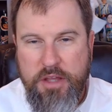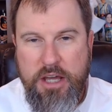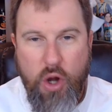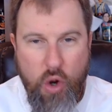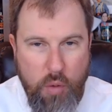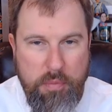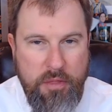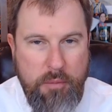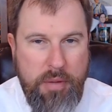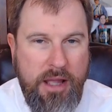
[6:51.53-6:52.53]
They had
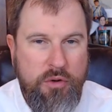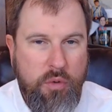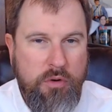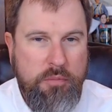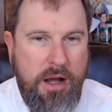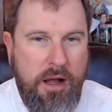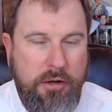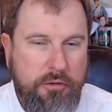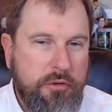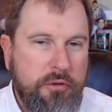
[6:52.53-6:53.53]
opened the Pandora's
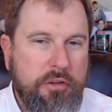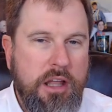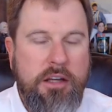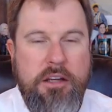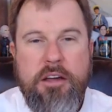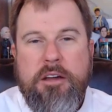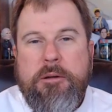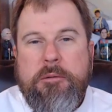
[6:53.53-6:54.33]
box. This is like